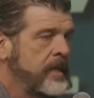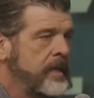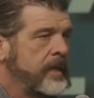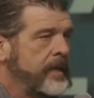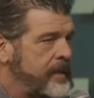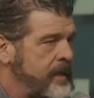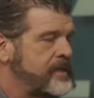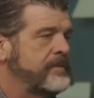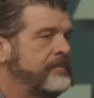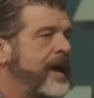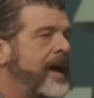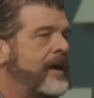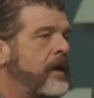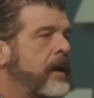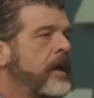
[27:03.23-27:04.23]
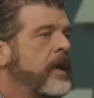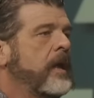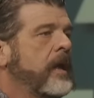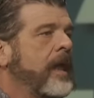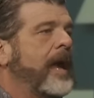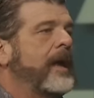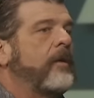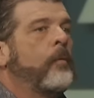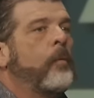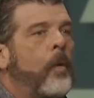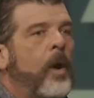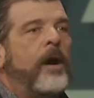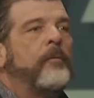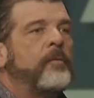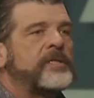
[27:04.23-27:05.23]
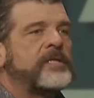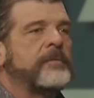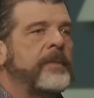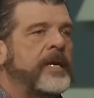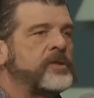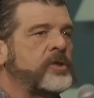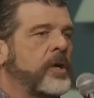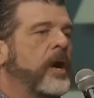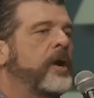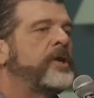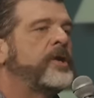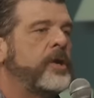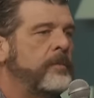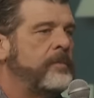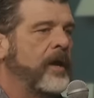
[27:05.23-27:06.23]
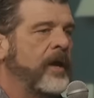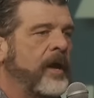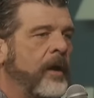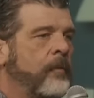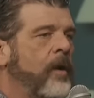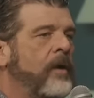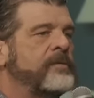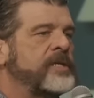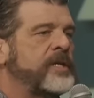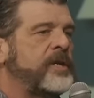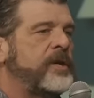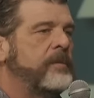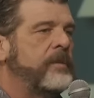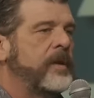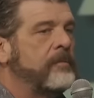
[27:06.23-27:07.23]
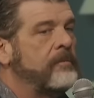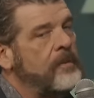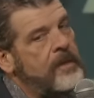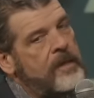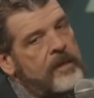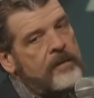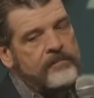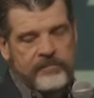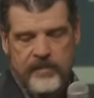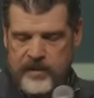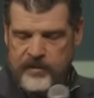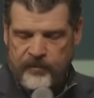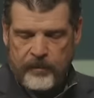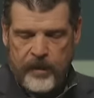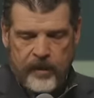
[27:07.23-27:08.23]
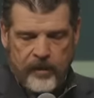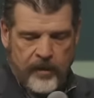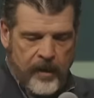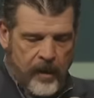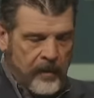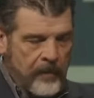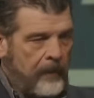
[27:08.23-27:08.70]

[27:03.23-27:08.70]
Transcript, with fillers: It doesn't matter. Like, what was the measure? A cubit. And what was a cubit? Well, it's from here to there.